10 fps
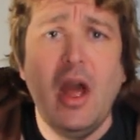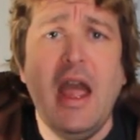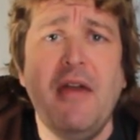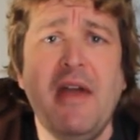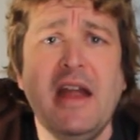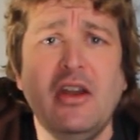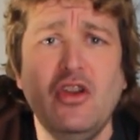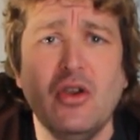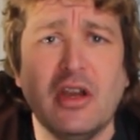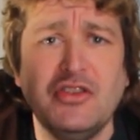and then
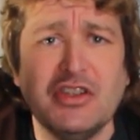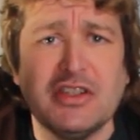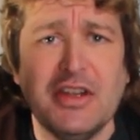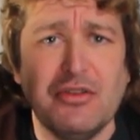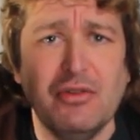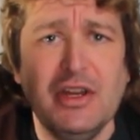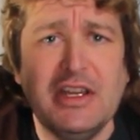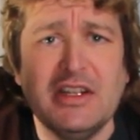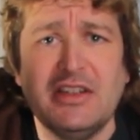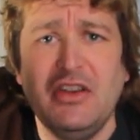you can just literally
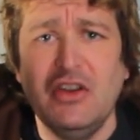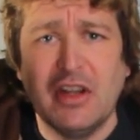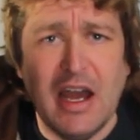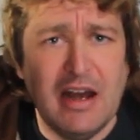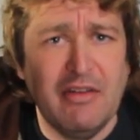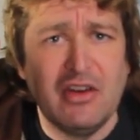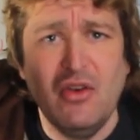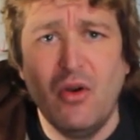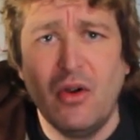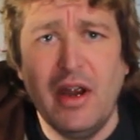continue to kind of
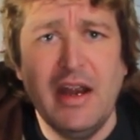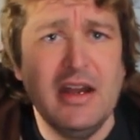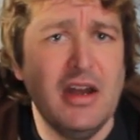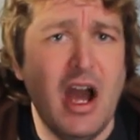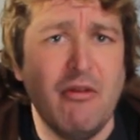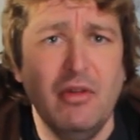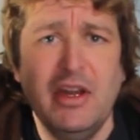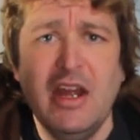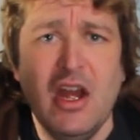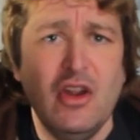ignore it and not
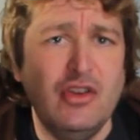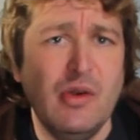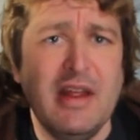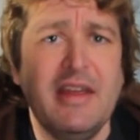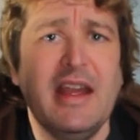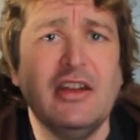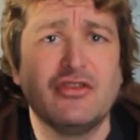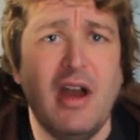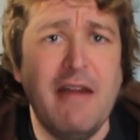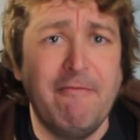really do anything and
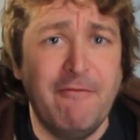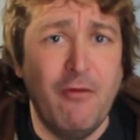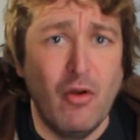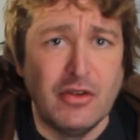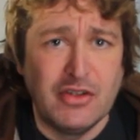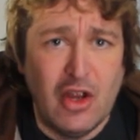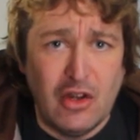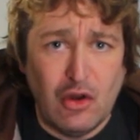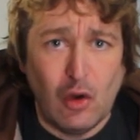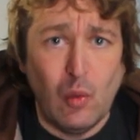try and force
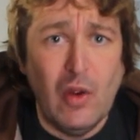your